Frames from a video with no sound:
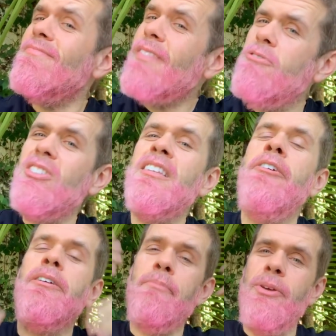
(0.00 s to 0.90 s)
I was just
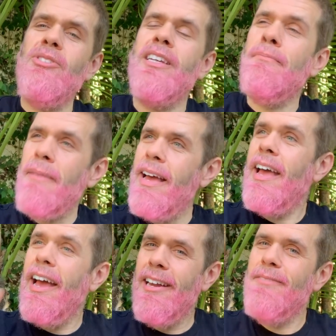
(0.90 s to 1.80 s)
hearing music in my
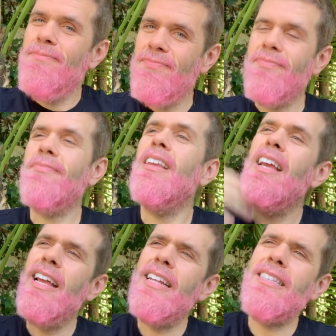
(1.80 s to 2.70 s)
head.
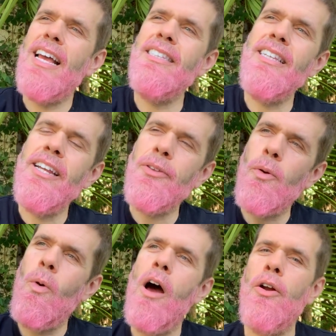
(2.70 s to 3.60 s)
It's nice to hear the
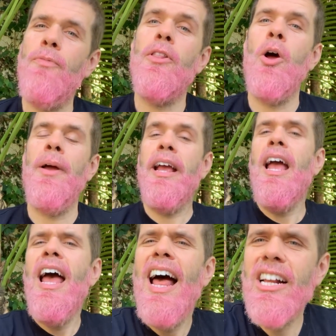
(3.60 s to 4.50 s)
water flowing.
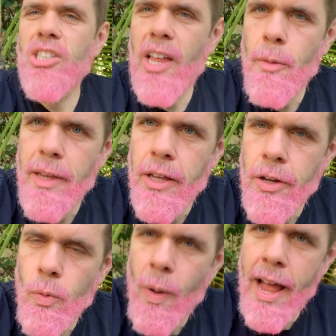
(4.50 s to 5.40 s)
Actually, that'll be a
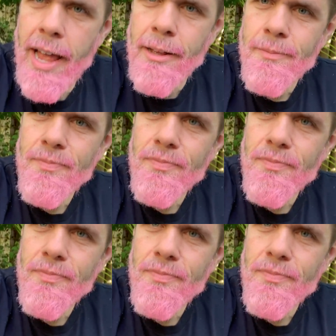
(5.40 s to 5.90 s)
good way